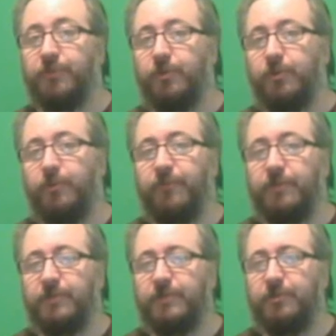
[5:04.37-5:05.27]
the review that were
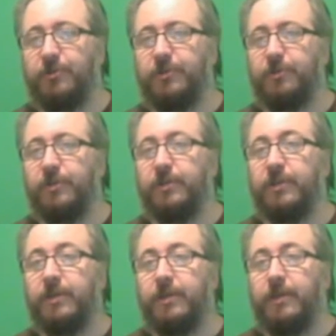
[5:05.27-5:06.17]
very similar to it,
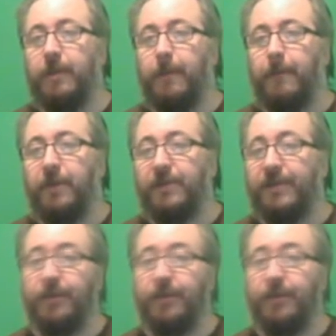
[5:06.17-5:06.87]
but